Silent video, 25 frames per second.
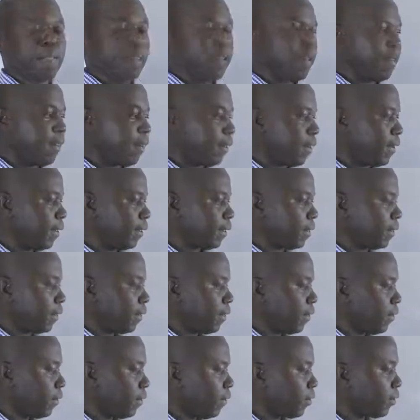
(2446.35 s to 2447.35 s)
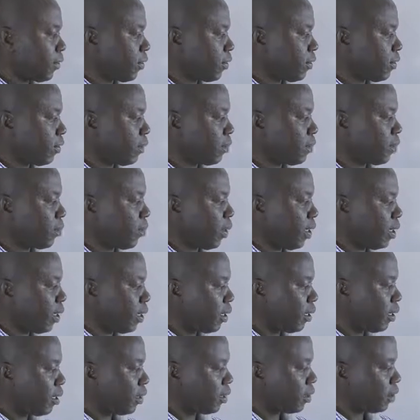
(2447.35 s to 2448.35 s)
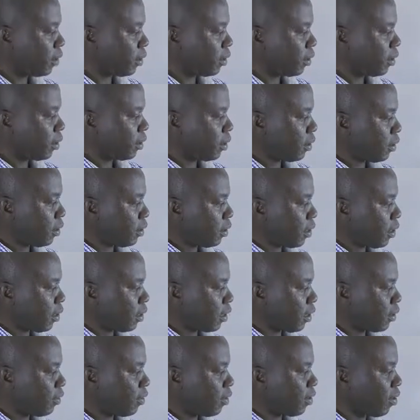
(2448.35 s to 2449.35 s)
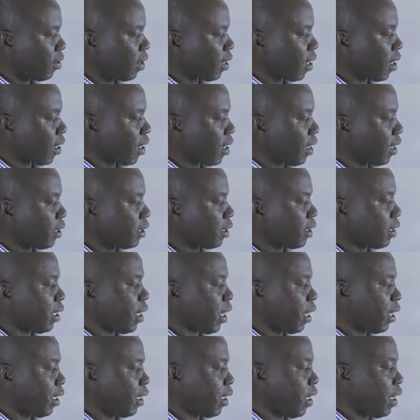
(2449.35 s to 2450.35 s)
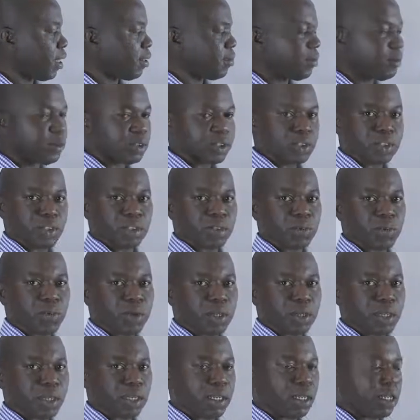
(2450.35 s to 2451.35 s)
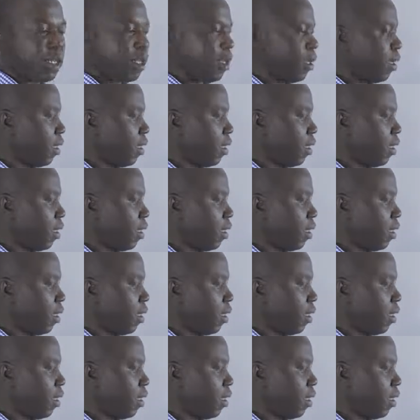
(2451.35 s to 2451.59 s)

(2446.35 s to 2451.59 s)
and the rest, and also wind, and several others, like animals, when